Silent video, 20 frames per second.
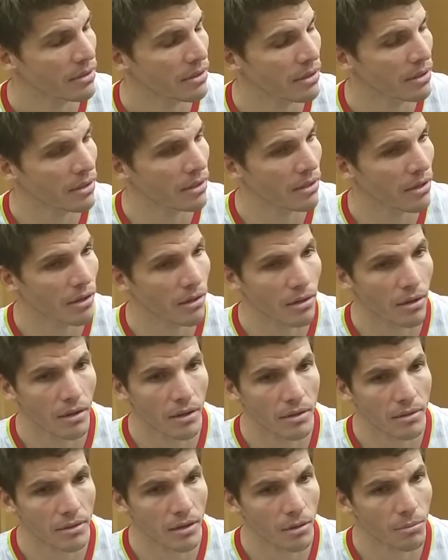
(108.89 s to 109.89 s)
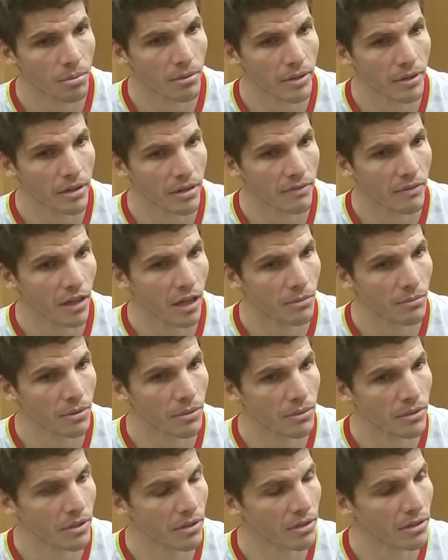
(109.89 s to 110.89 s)
You know, our, our, our player
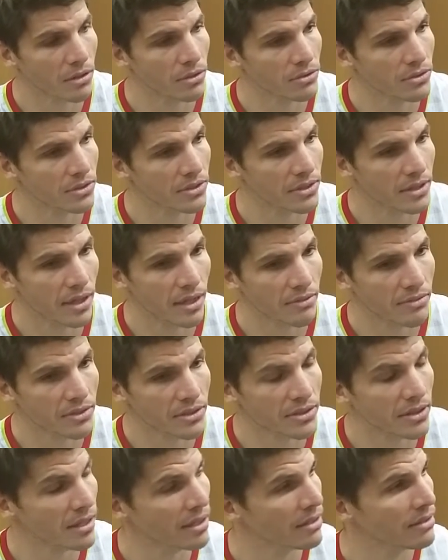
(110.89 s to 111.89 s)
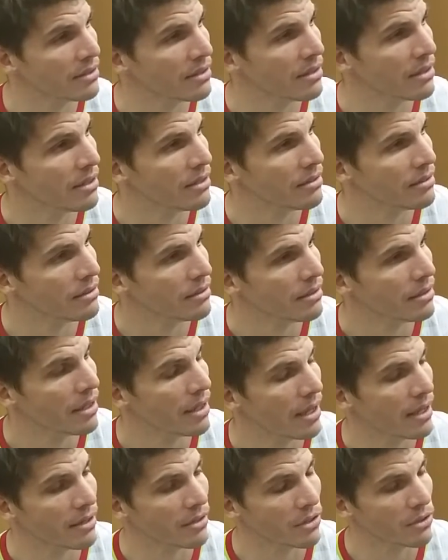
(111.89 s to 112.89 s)
development with our coaching staff is second to none.
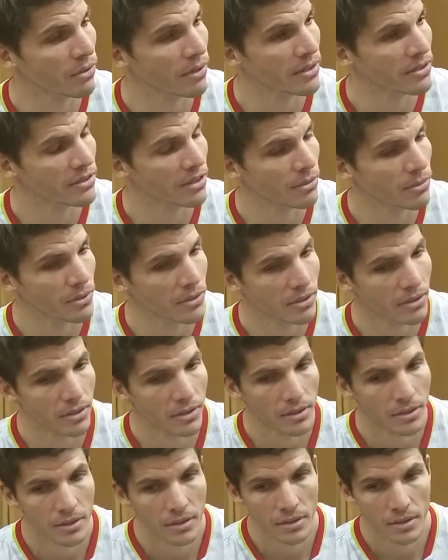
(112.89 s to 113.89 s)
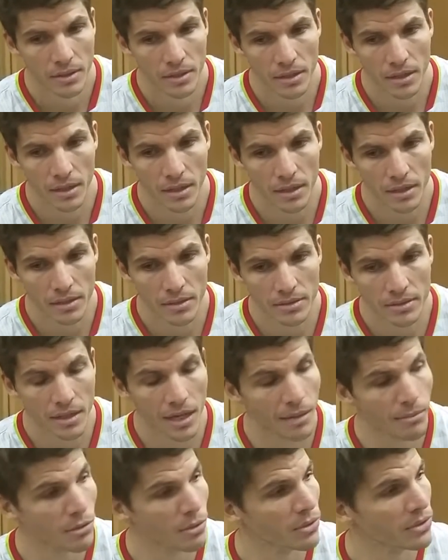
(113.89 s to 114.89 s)
They had a great summer. Um,
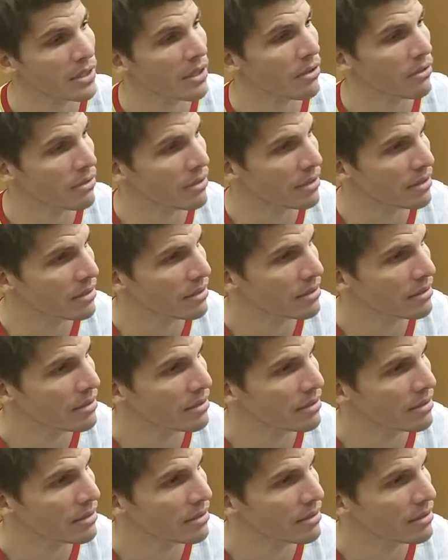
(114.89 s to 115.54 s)
Thabo was healthy.